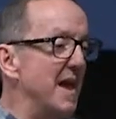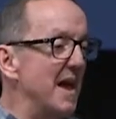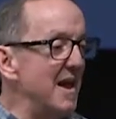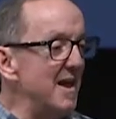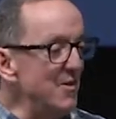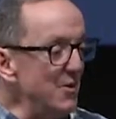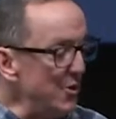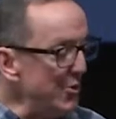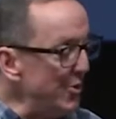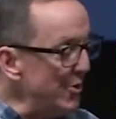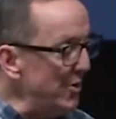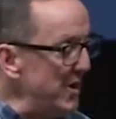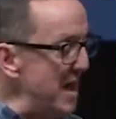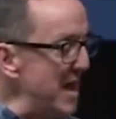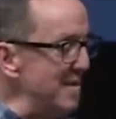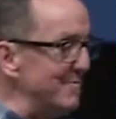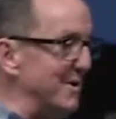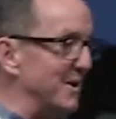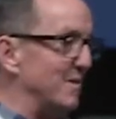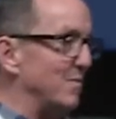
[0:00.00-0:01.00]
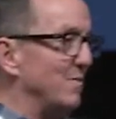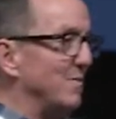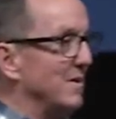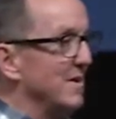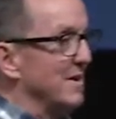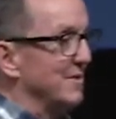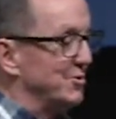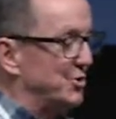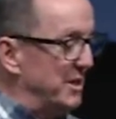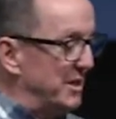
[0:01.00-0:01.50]
And the third heaven,
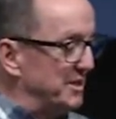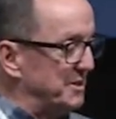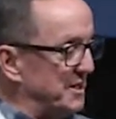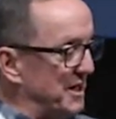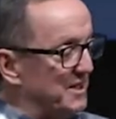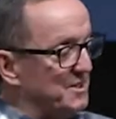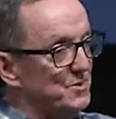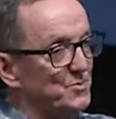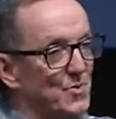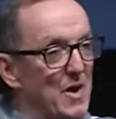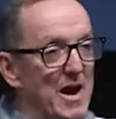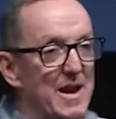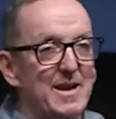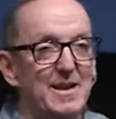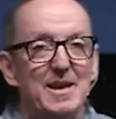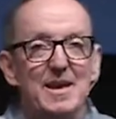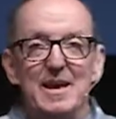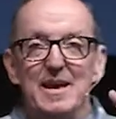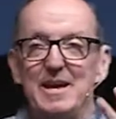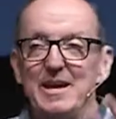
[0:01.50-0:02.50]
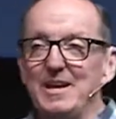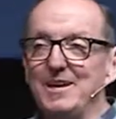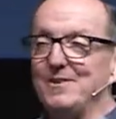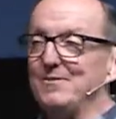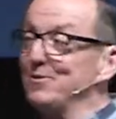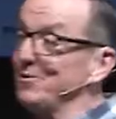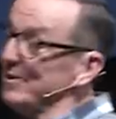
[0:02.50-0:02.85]
Jesus, right? He